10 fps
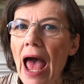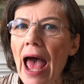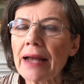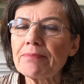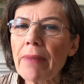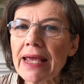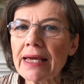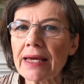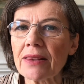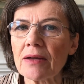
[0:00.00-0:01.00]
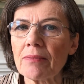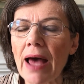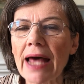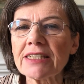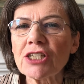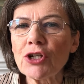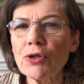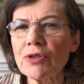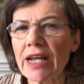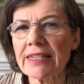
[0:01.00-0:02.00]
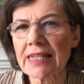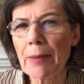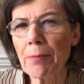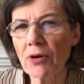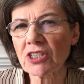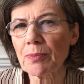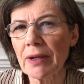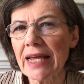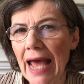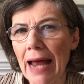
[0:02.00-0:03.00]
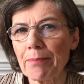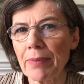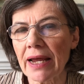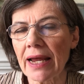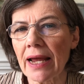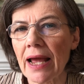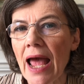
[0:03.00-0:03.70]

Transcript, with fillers: and making them as good as they possibly can be,